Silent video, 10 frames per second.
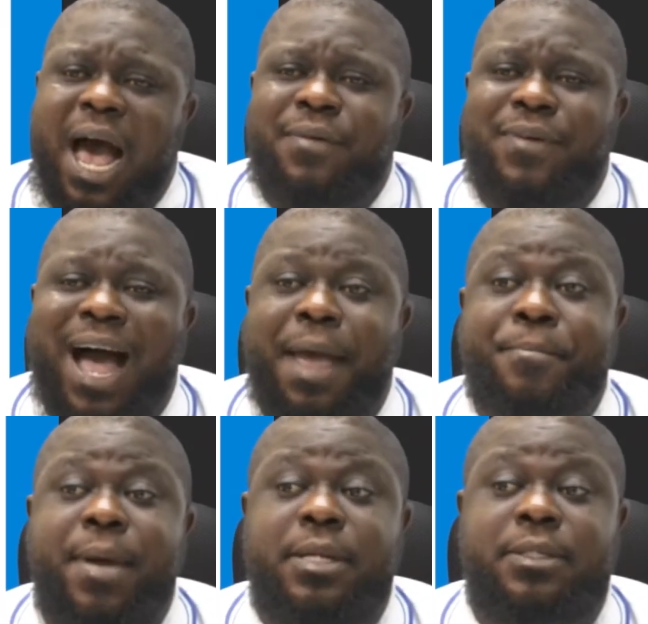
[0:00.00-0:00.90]
have high
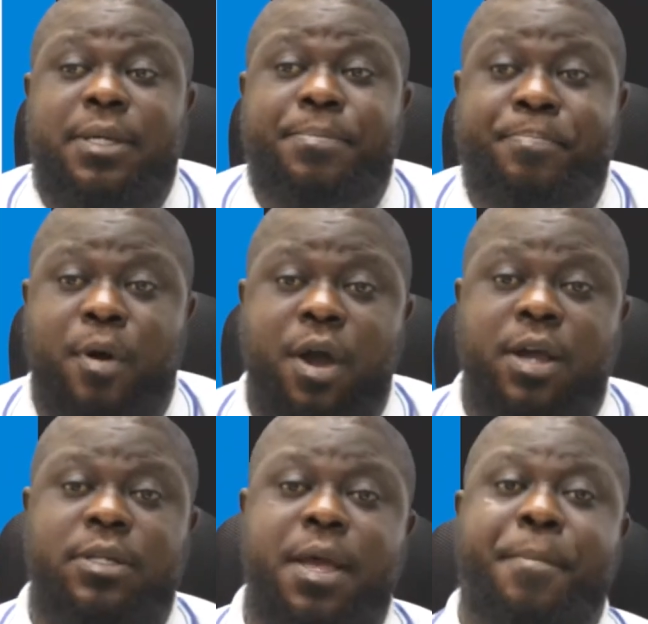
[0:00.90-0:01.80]
melting
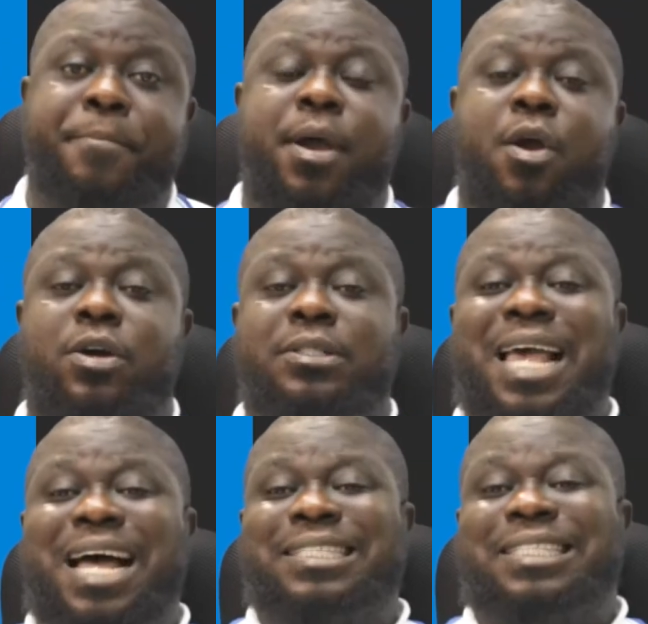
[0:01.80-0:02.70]
point because they
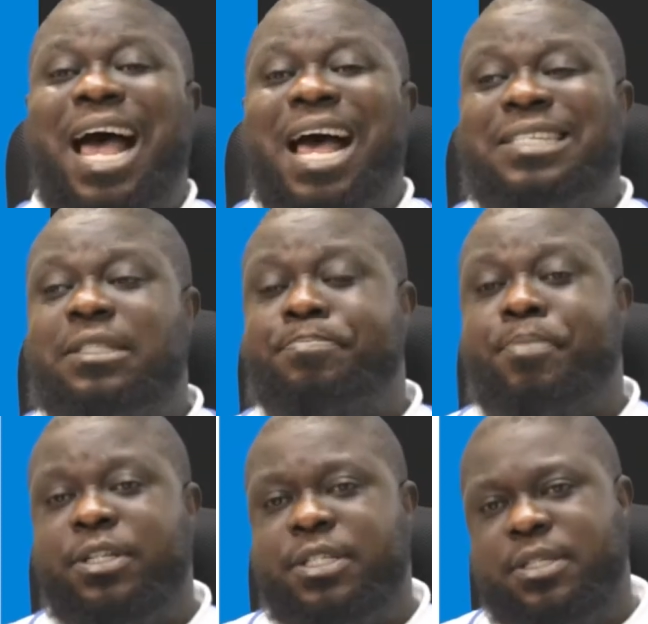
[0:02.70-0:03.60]
are charged
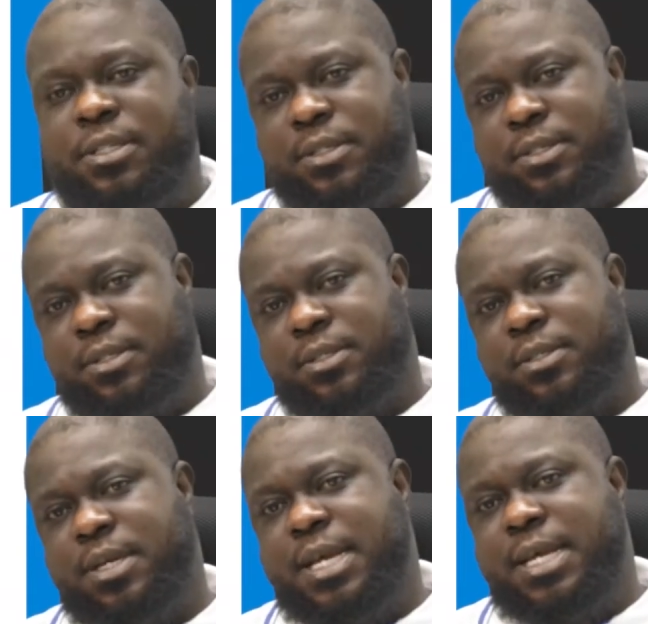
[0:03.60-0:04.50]
bodies.
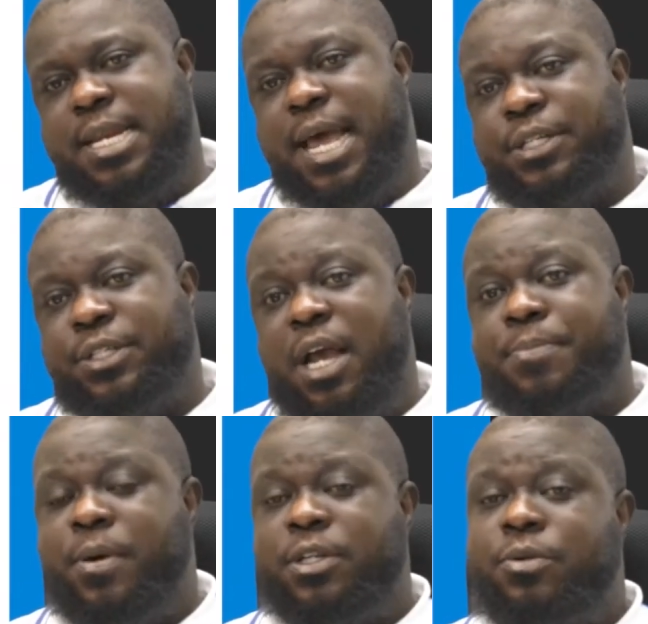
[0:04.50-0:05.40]
They are
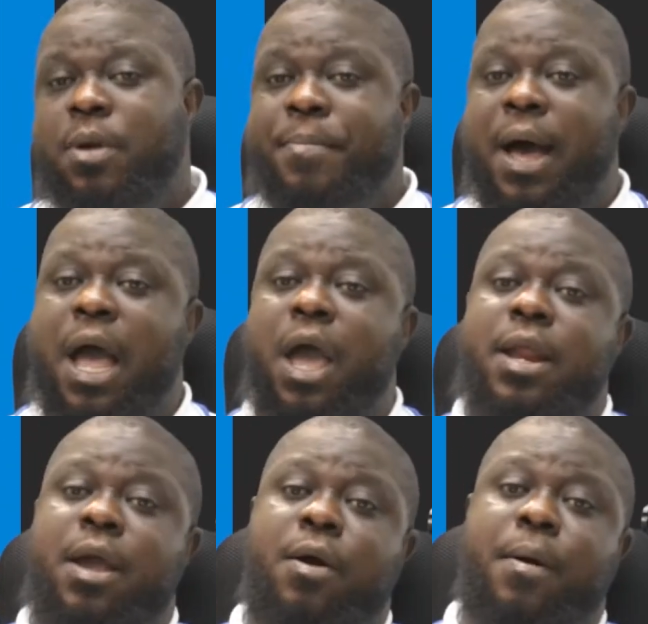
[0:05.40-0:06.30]
charged bodies. Remember,
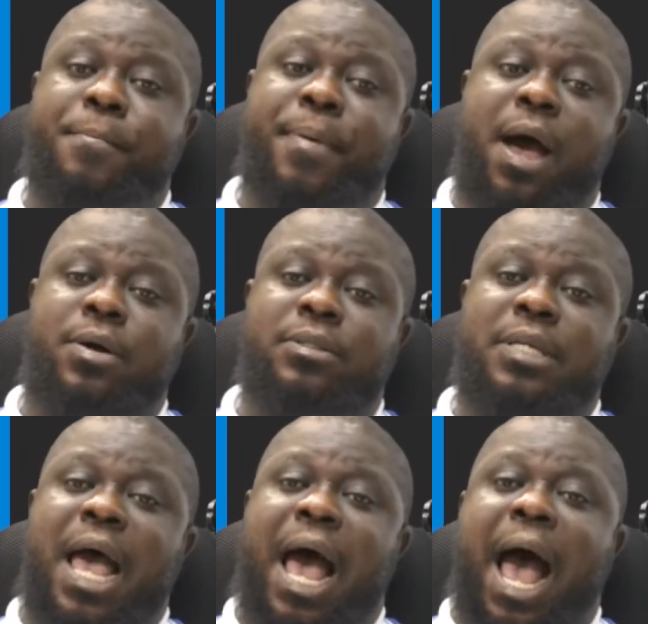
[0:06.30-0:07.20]
ionic compounds
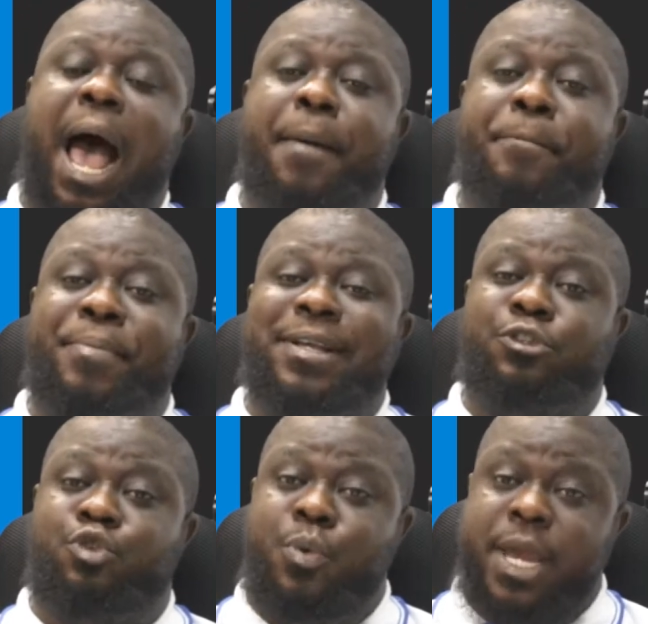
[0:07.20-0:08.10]
are
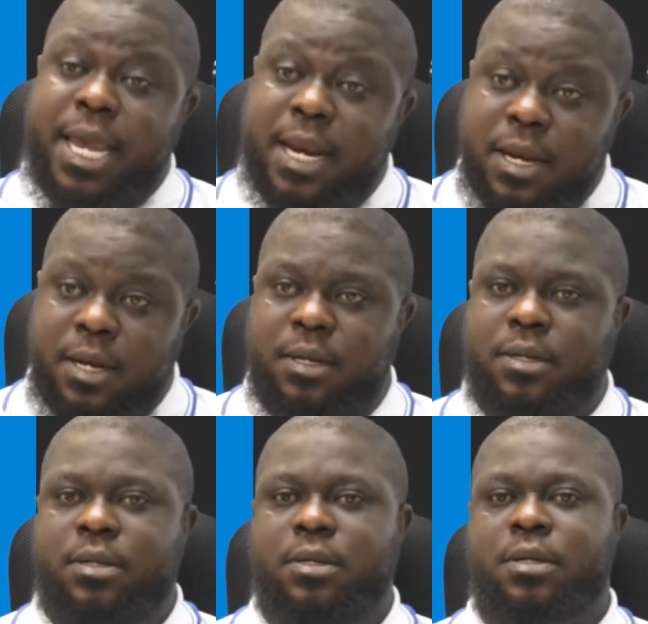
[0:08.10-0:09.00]
between